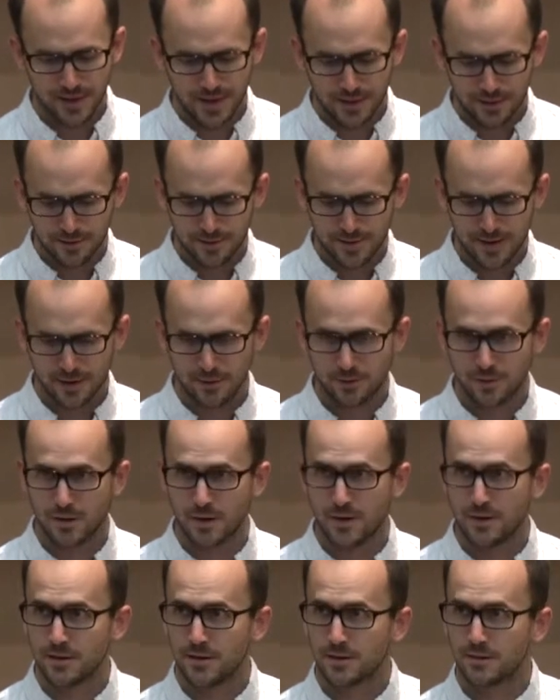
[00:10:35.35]
Ethernet
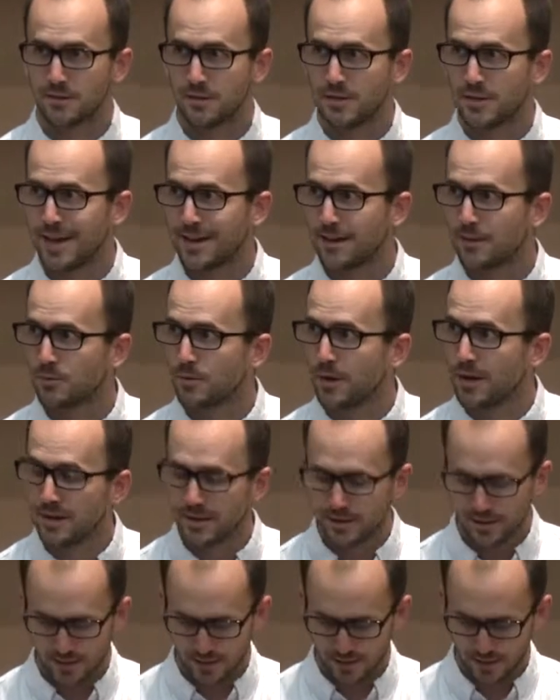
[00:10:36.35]
or other lighter
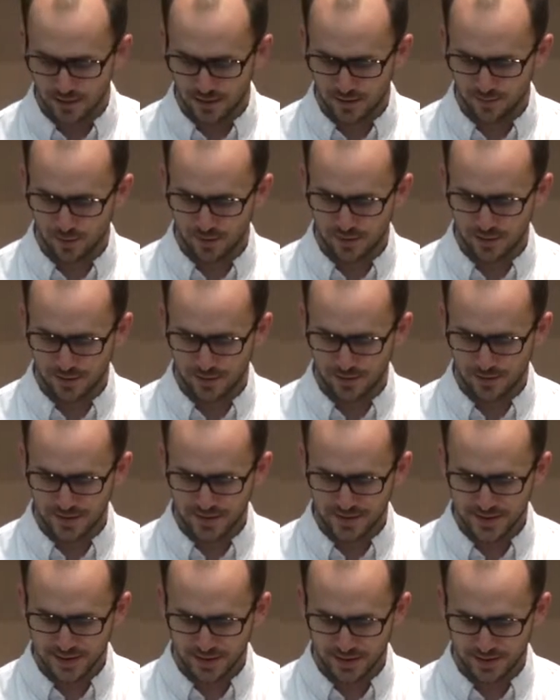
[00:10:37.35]
weight or more
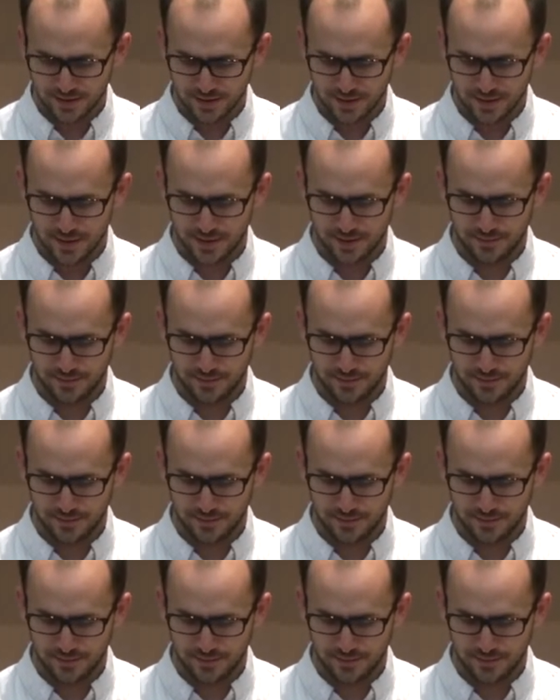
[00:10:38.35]
deterministic